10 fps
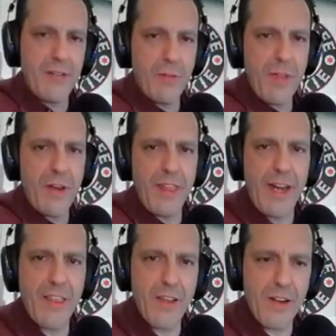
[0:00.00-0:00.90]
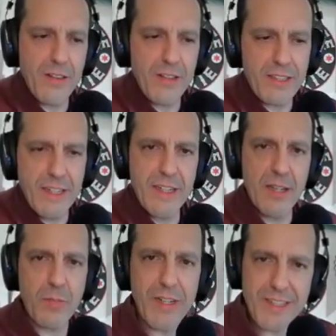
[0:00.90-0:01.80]
from there, that I thought it looked
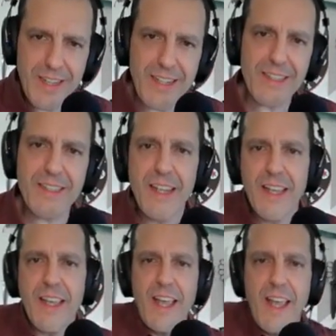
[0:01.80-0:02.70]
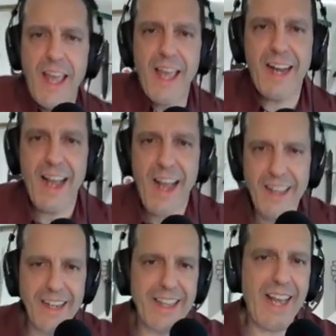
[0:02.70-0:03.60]
Indian, but it does. And I
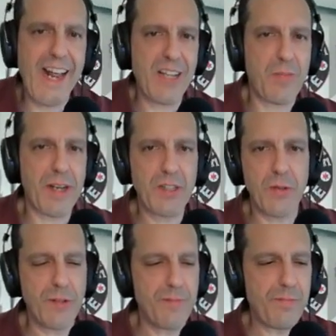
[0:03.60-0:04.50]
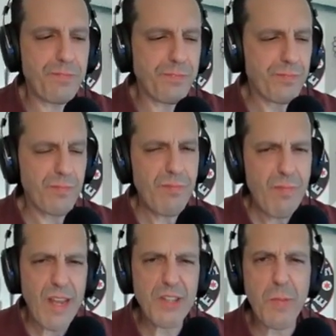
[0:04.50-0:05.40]
like that aspect to it.
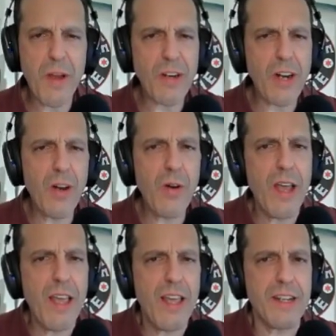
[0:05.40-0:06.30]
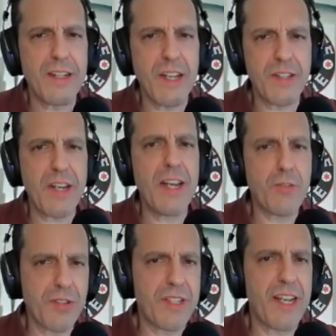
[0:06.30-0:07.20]
Spyderco does
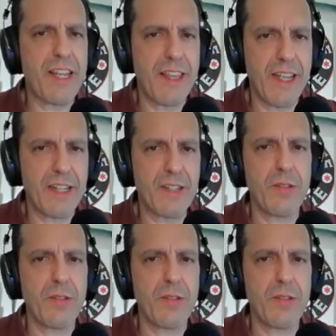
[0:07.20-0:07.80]
interesting things